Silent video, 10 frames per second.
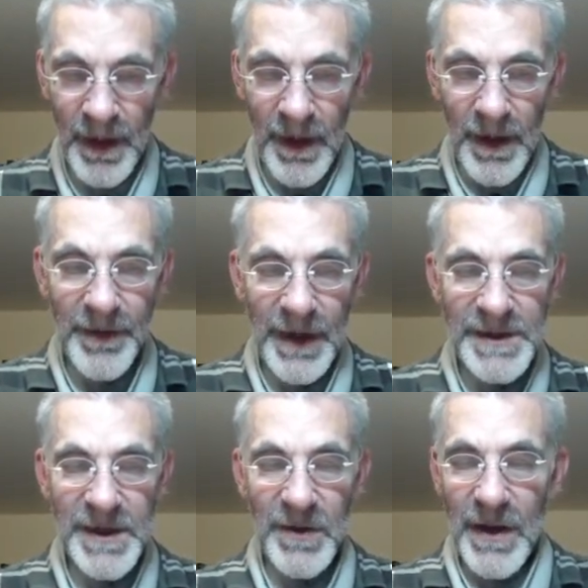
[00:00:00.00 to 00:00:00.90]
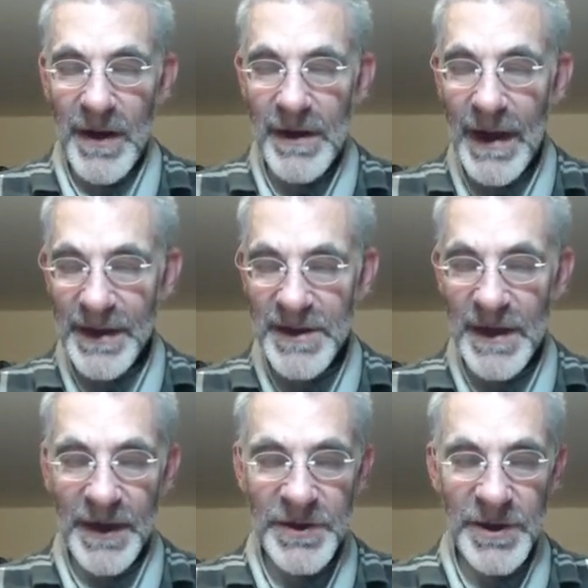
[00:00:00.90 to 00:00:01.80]
Okay, so next
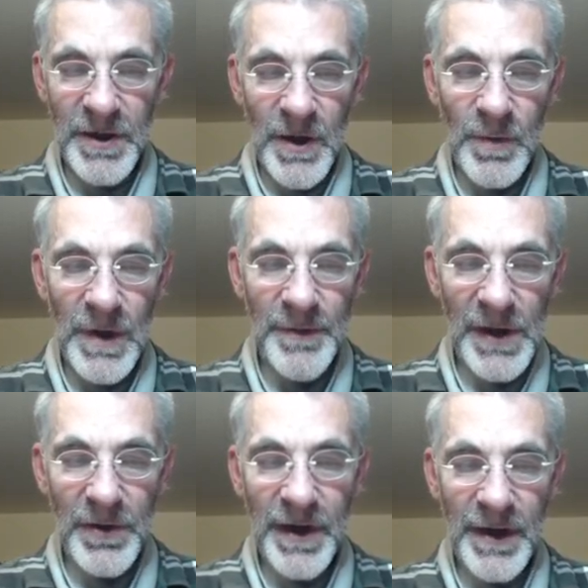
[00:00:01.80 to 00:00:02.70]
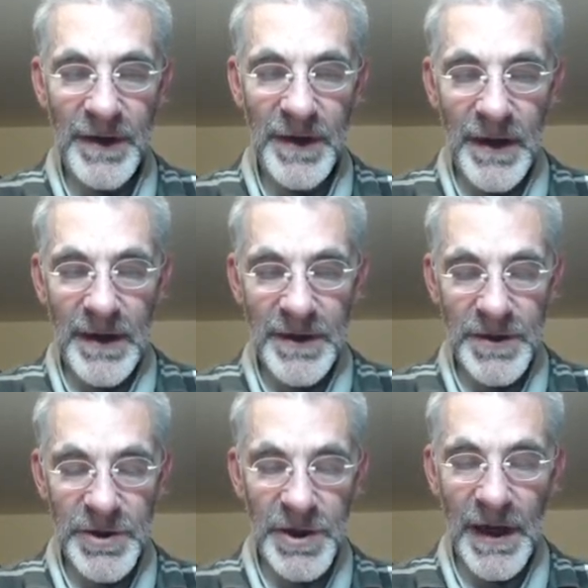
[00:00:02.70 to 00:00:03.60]
lecture we'll be looking at the
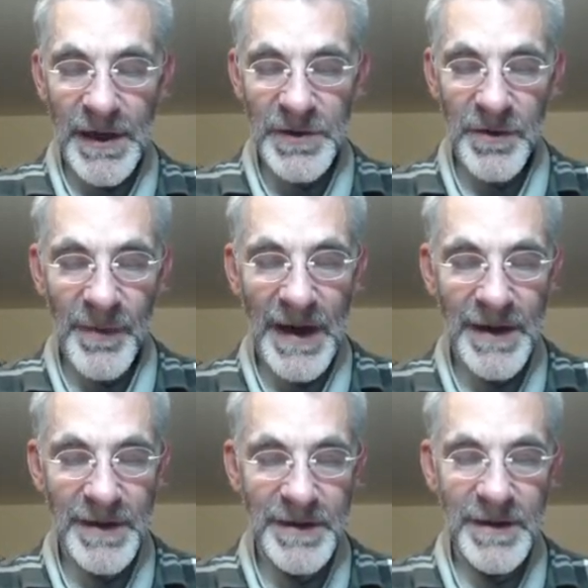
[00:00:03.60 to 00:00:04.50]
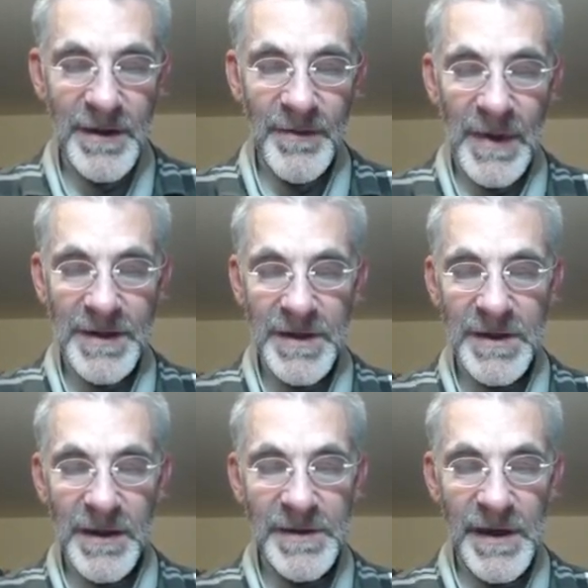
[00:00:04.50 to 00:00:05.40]
Chinese remainder theorem and
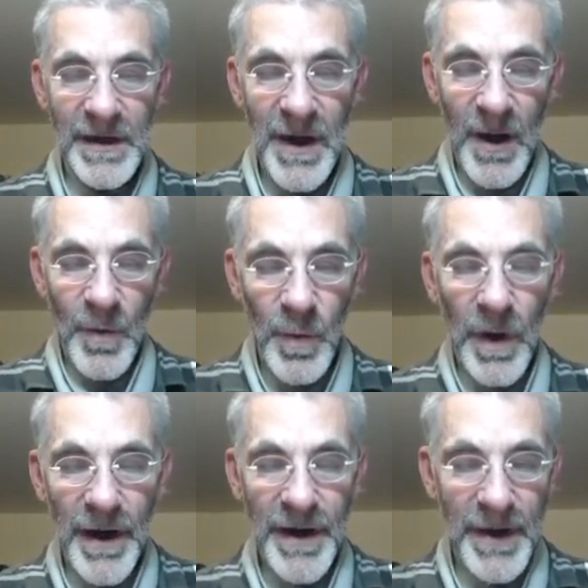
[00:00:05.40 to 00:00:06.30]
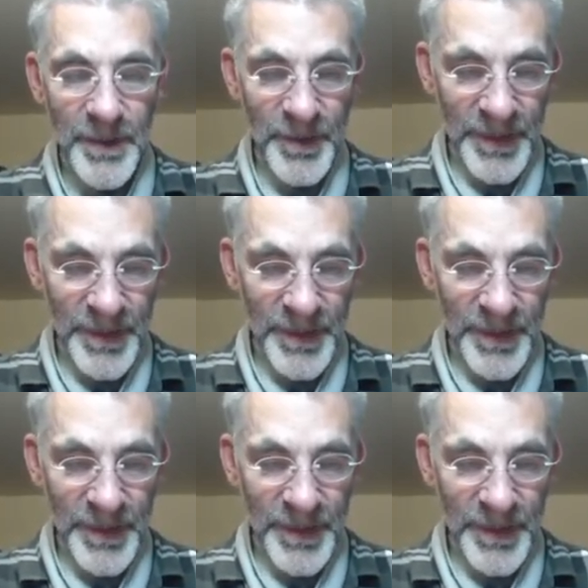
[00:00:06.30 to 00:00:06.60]
studying why